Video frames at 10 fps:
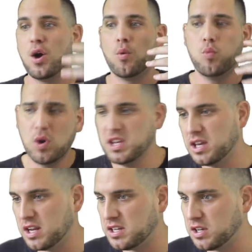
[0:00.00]
What are
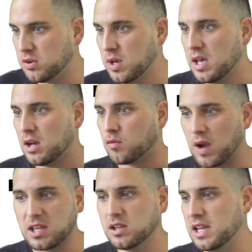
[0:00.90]
you going to do?
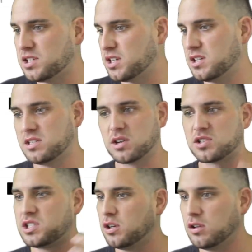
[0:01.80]
Regulations, they're
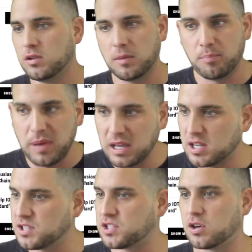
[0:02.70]
still big
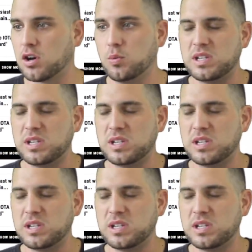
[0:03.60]
concern.